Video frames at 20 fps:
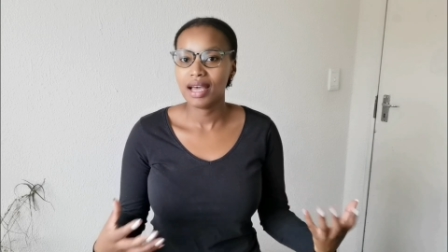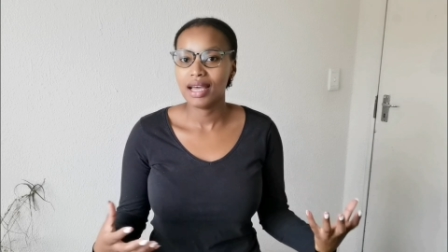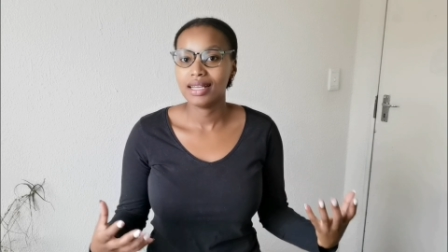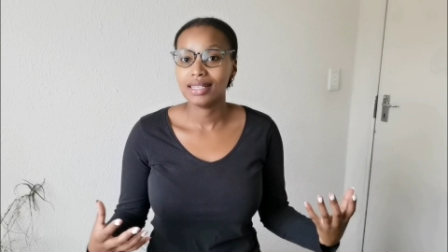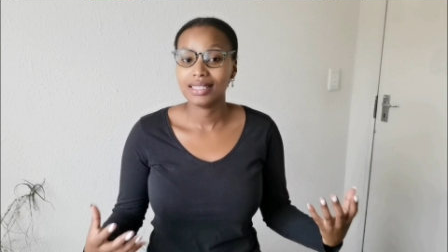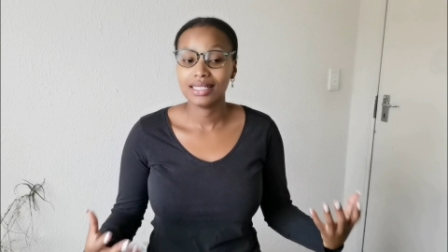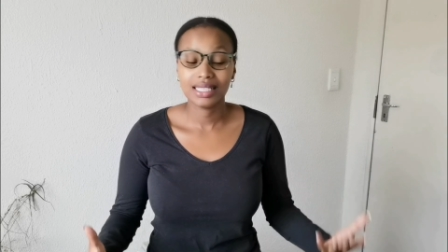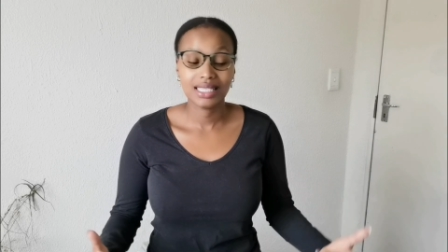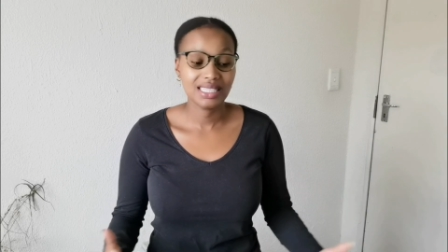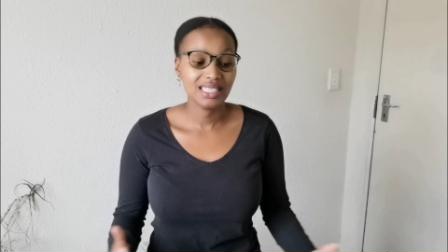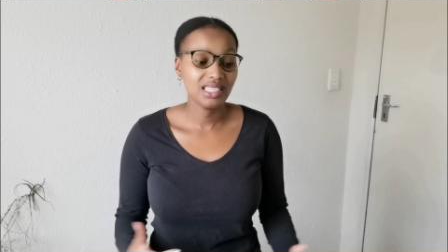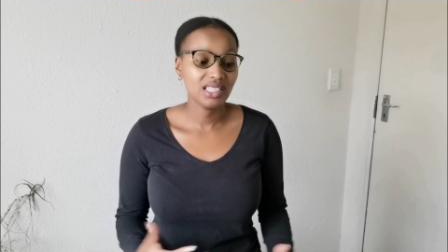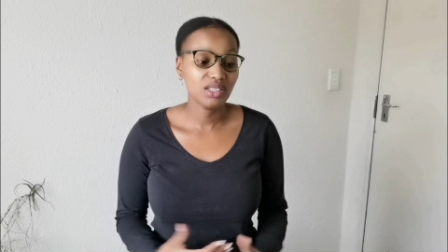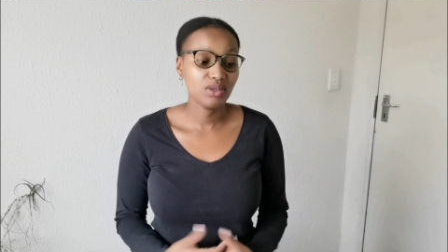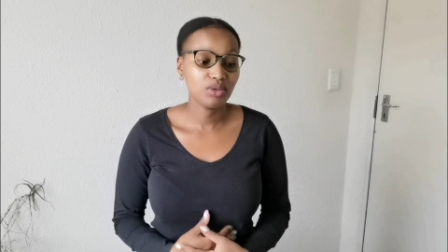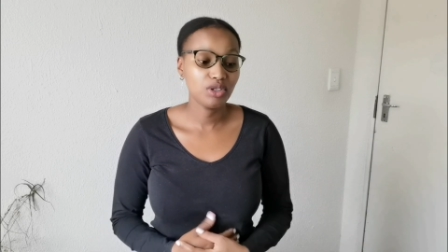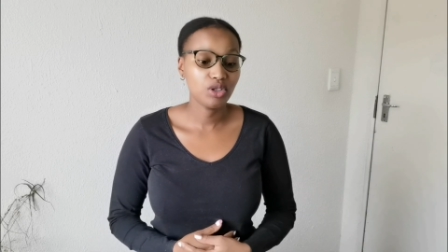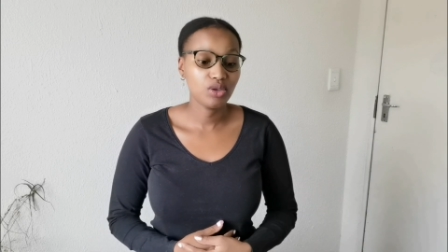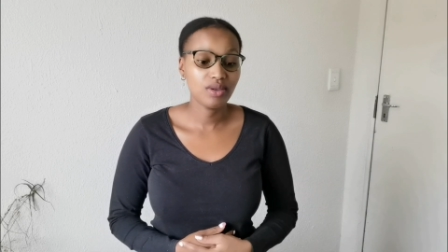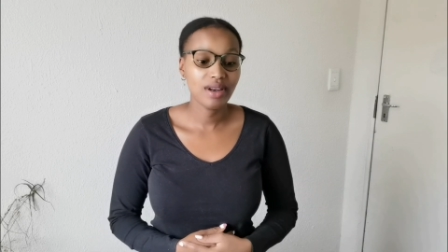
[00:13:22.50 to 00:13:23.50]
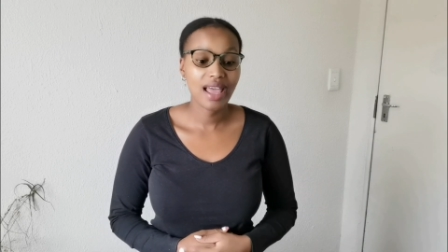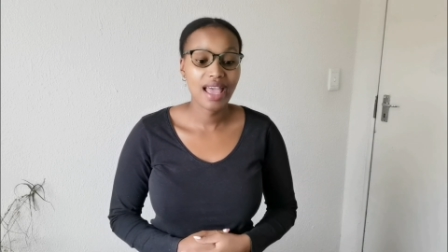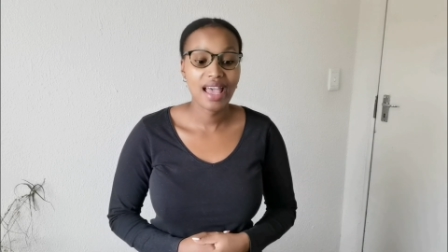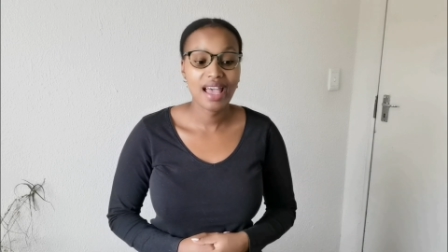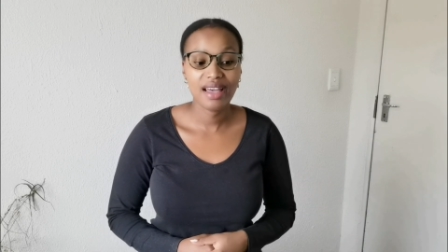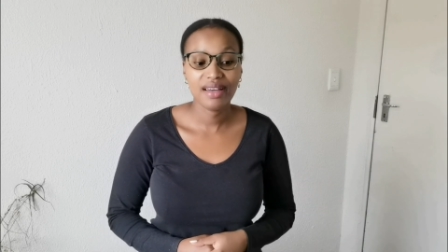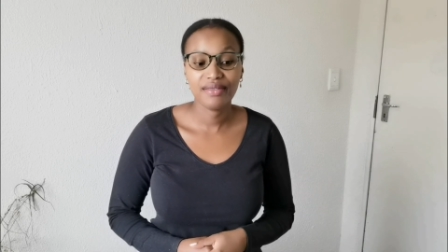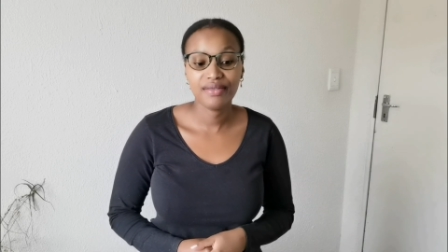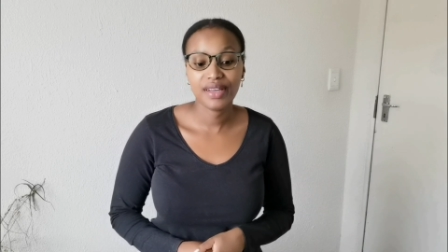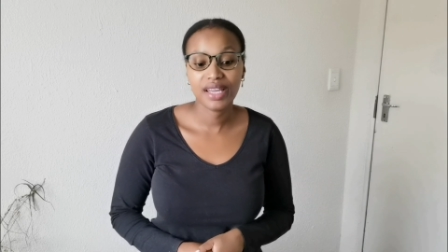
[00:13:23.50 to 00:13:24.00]
But since we
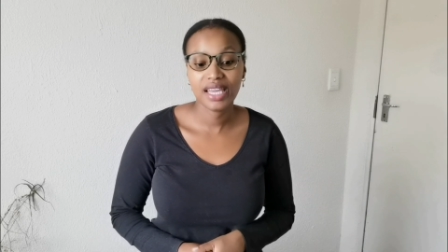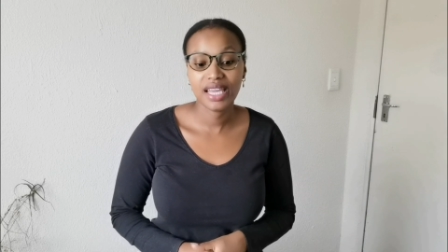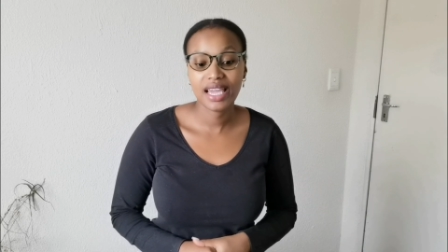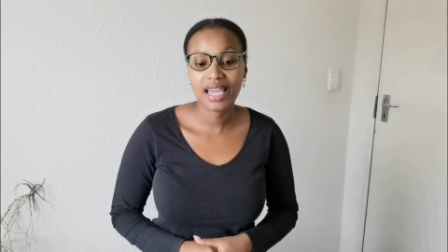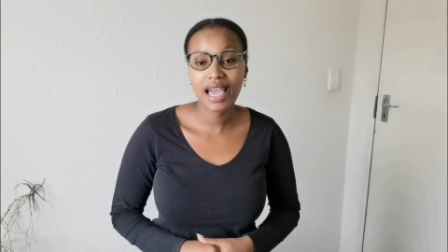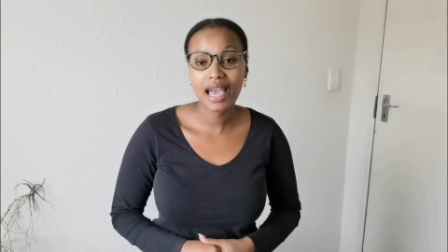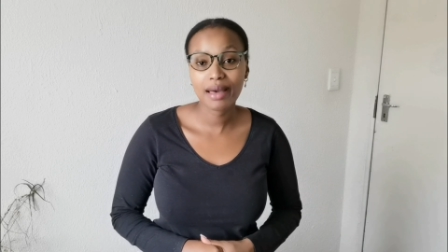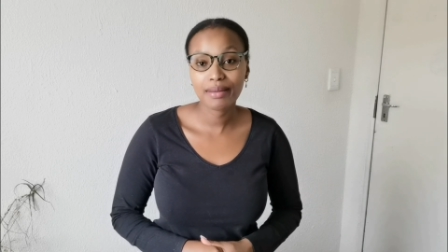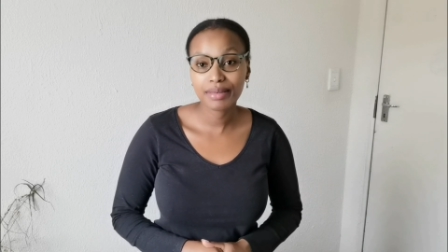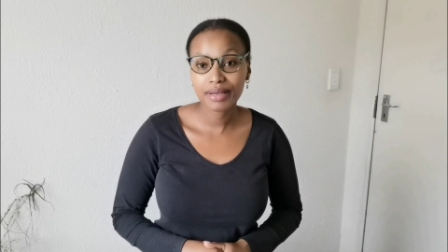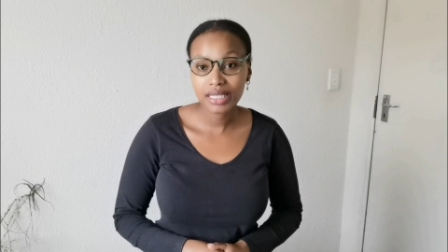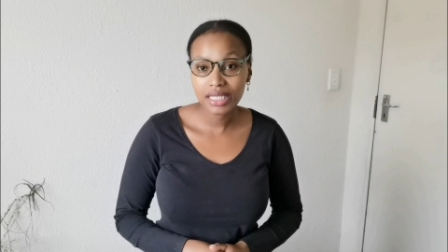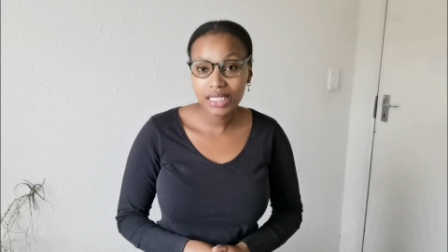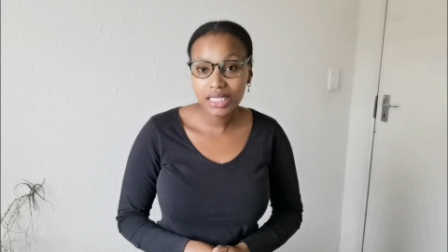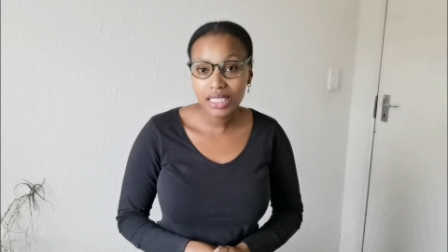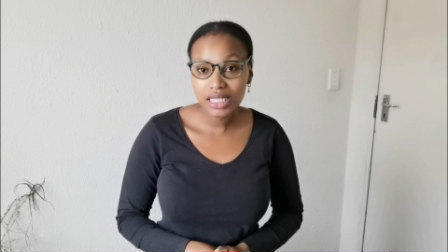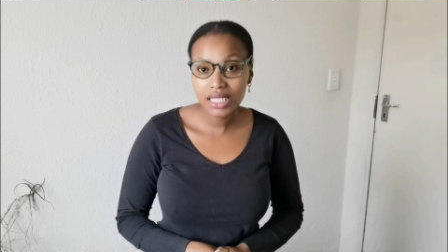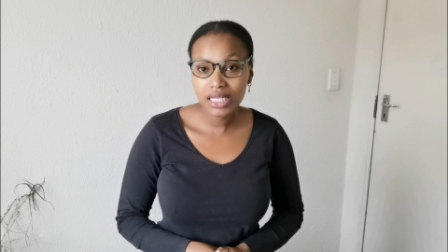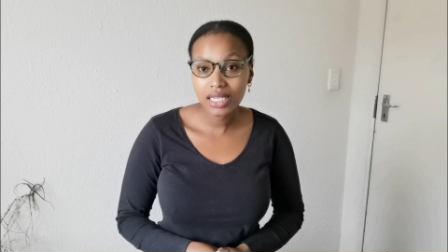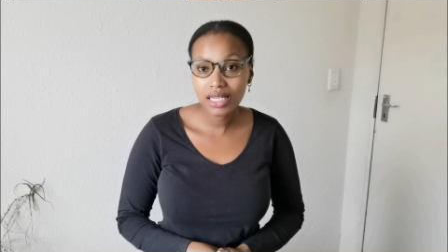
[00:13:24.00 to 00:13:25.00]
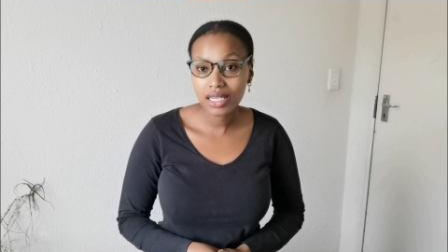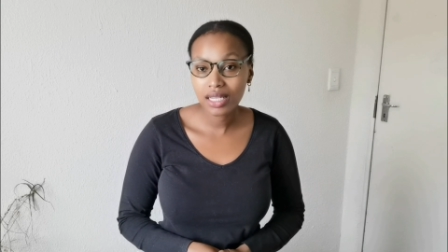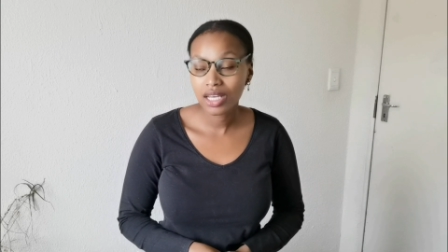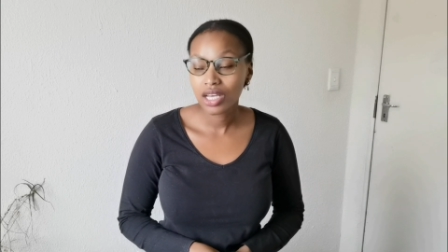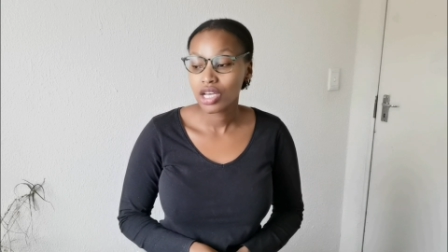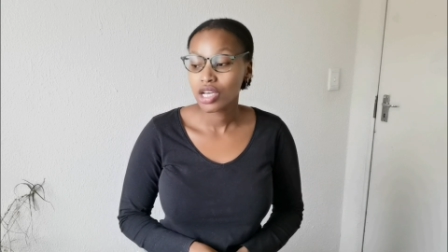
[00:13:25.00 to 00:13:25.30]
don't have a cabinet